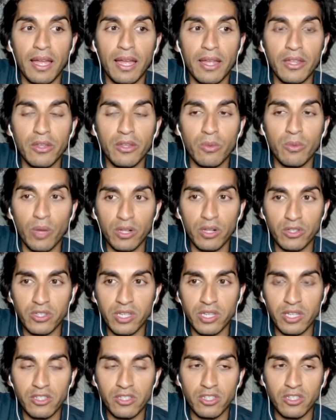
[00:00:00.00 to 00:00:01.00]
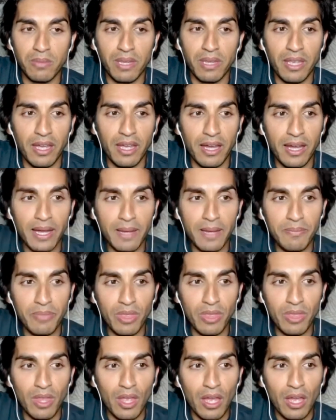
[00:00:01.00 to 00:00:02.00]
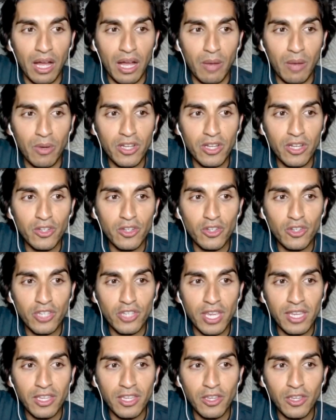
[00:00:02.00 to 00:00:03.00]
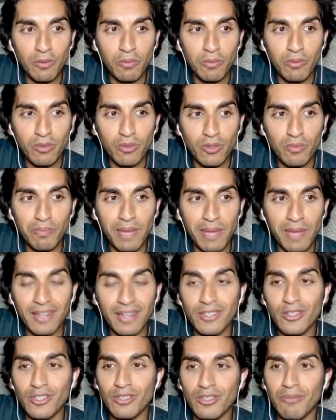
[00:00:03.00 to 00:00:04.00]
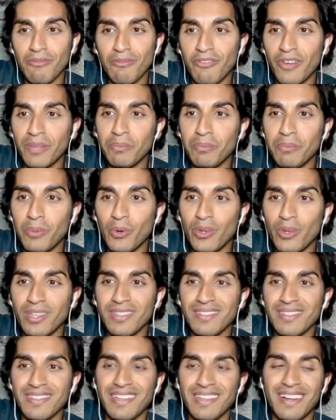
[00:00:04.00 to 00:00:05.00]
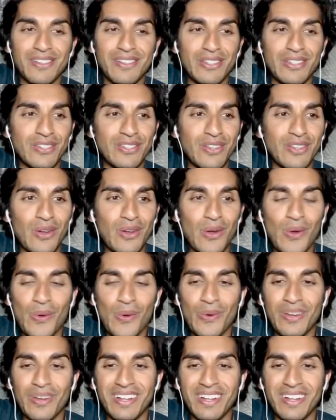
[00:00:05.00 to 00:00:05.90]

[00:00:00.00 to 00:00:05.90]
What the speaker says: well said, Jimmy. I want to take you back to some fun points now. So